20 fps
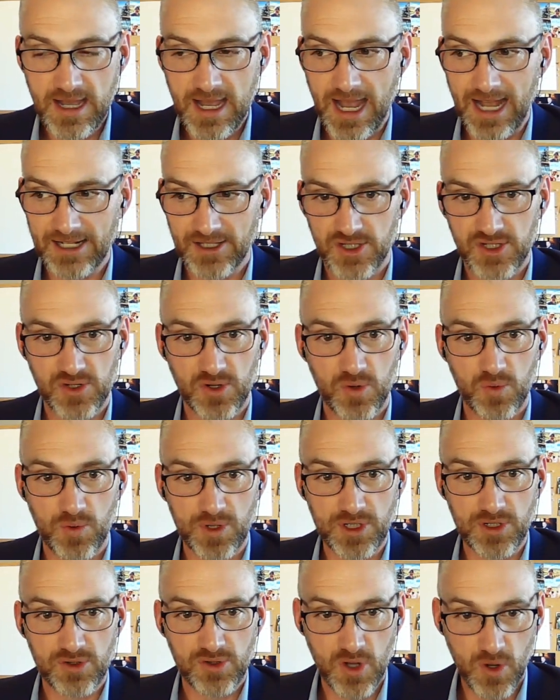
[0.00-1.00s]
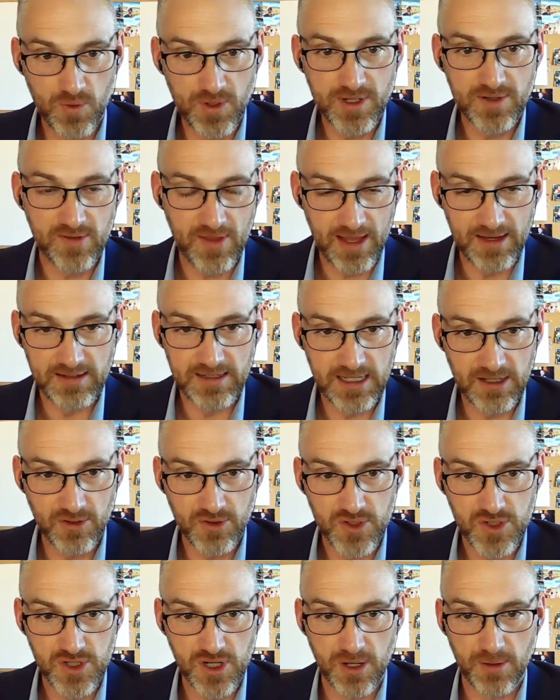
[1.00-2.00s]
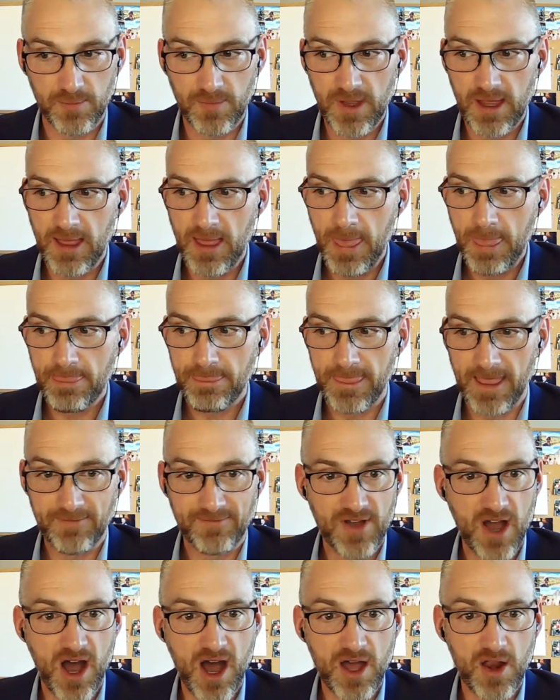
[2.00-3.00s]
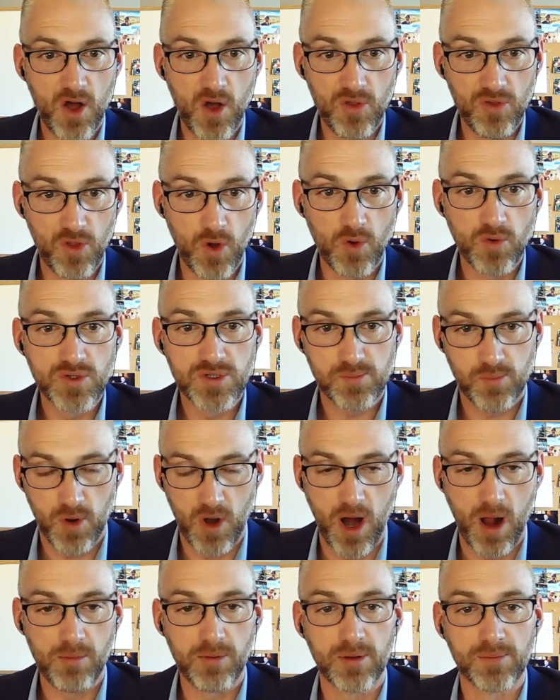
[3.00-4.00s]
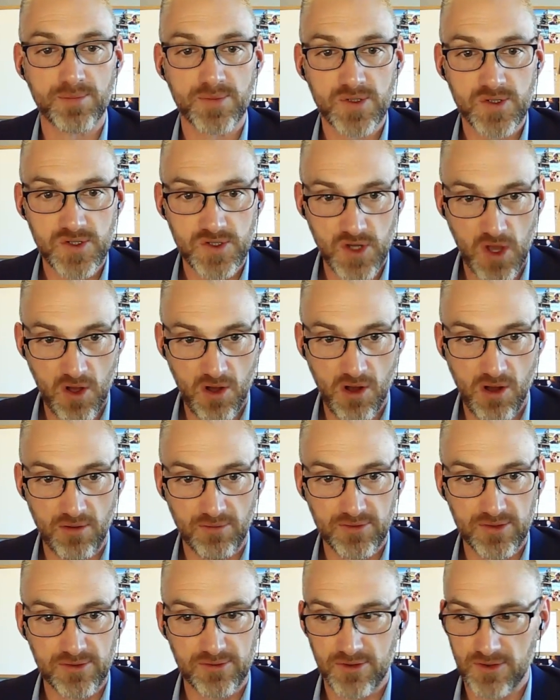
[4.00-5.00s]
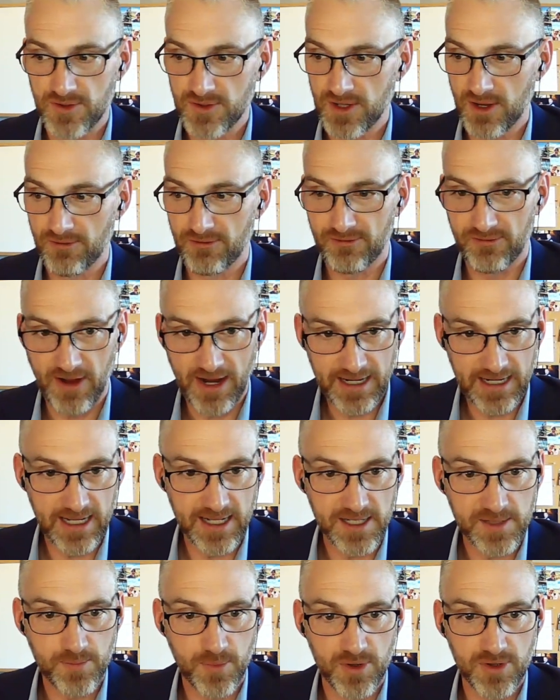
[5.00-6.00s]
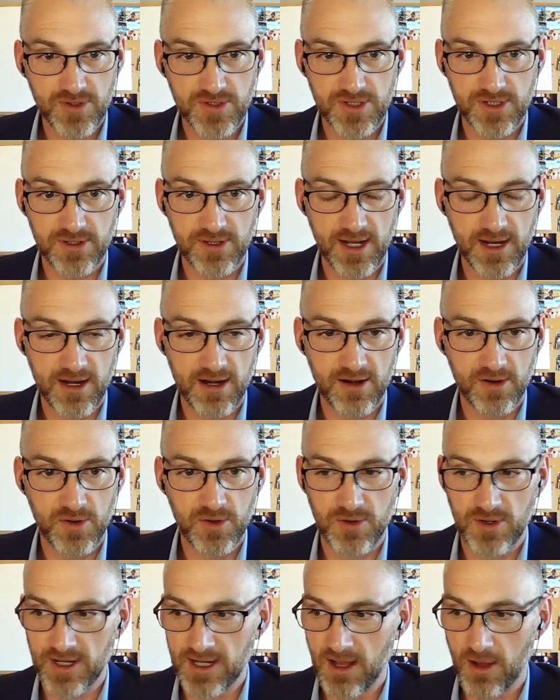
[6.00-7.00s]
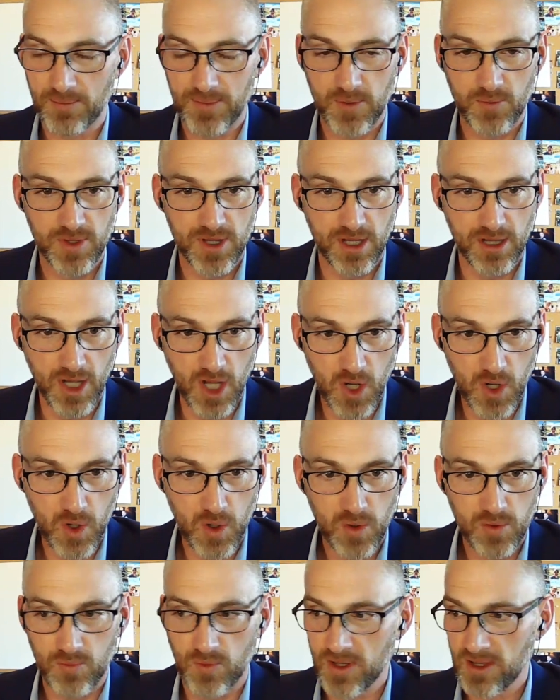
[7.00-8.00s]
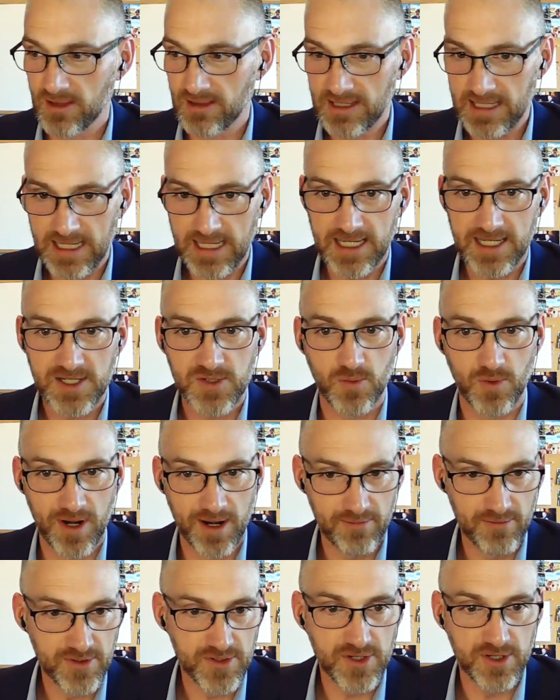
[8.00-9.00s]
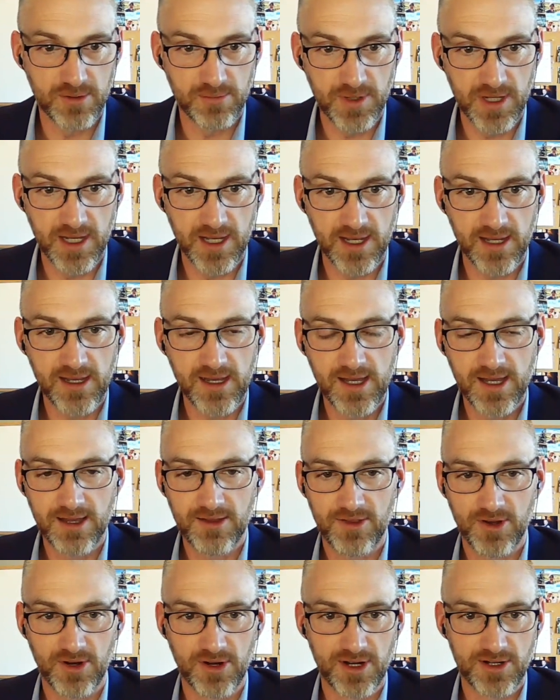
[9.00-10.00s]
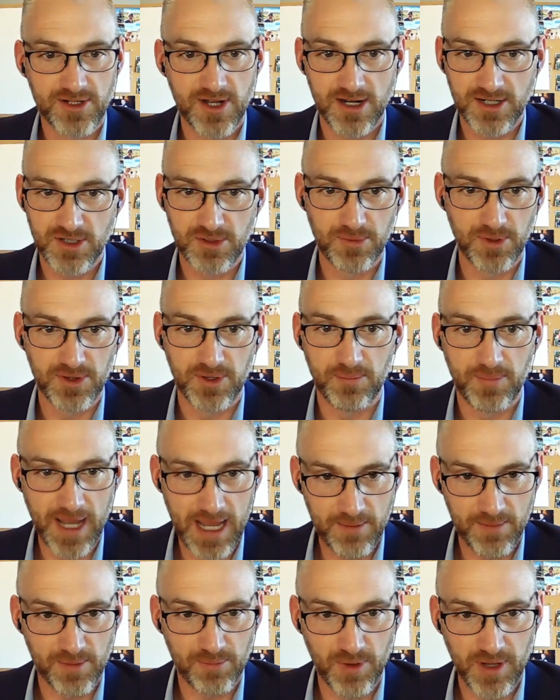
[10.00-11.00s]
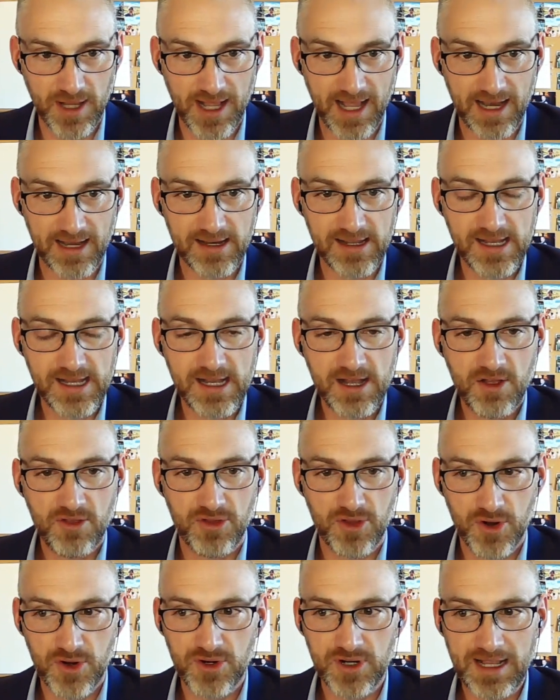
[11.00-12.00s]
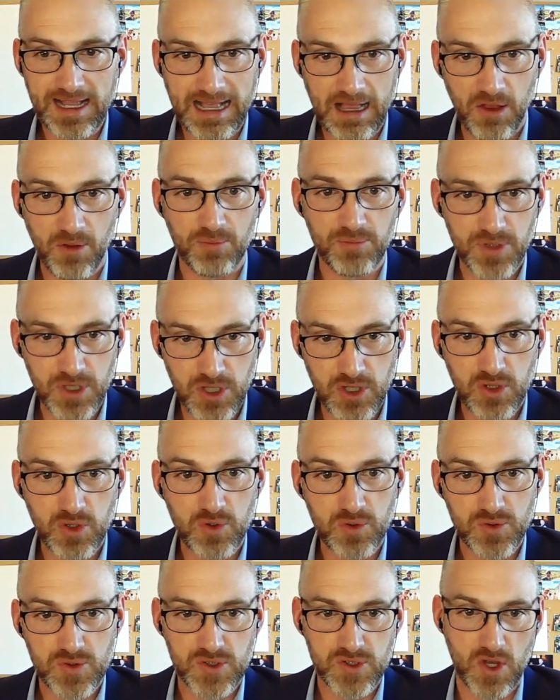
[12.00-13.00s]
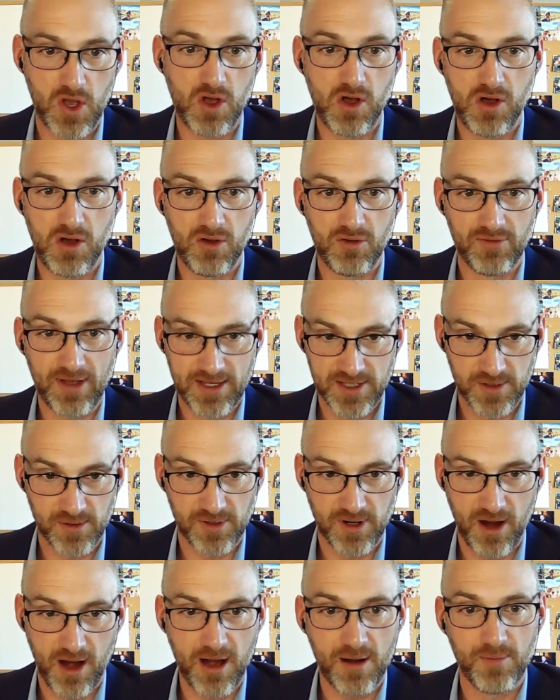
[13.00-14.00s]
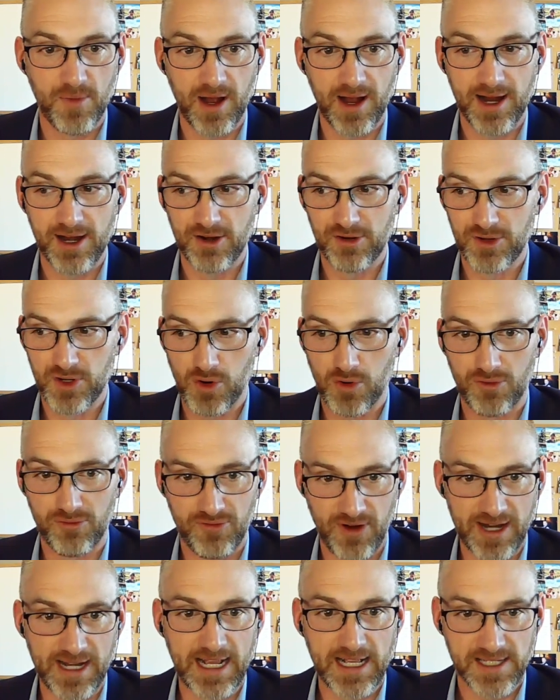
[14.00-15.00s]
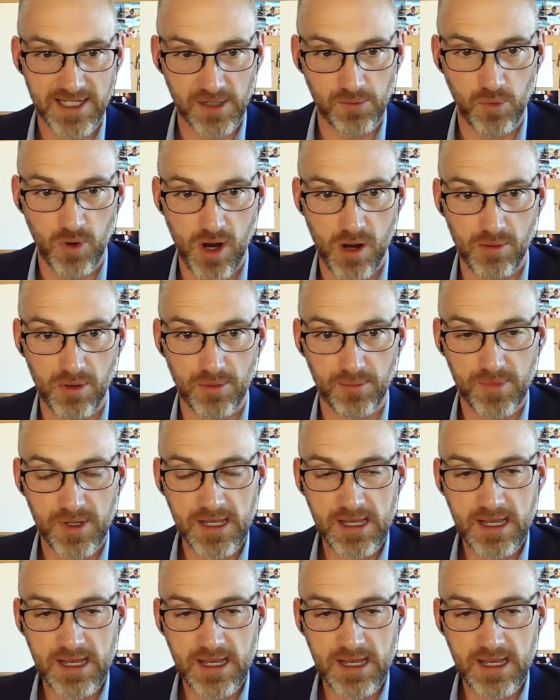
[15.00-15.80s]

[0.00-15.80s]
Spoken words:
And so when you go into that dealership, they've got those problems solved. There's a finance person there who can help you with a loan, with a lease, whatever it's going to be. They're going to talk to you about the payment plan. They're going to help you solve, as a car buyer, your financing problem.